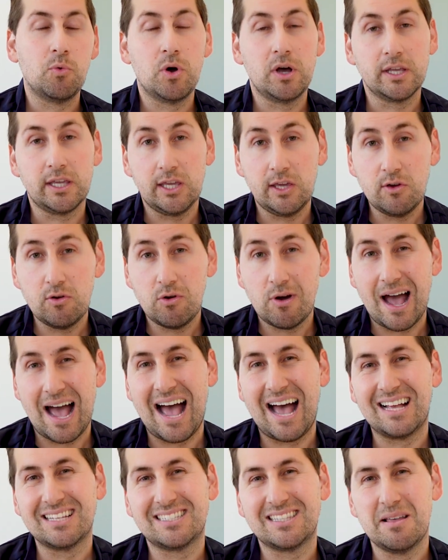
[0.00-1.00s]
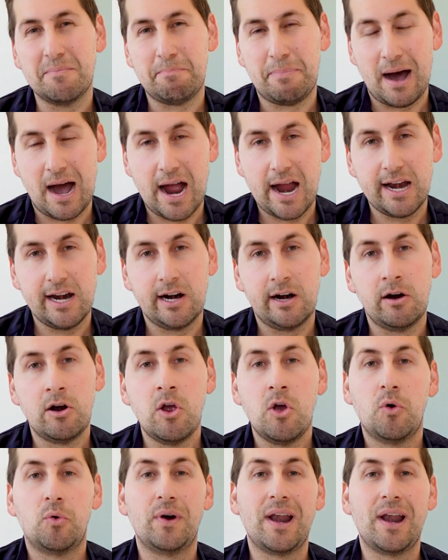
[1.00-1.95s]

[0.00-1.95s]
Well, you as the buyer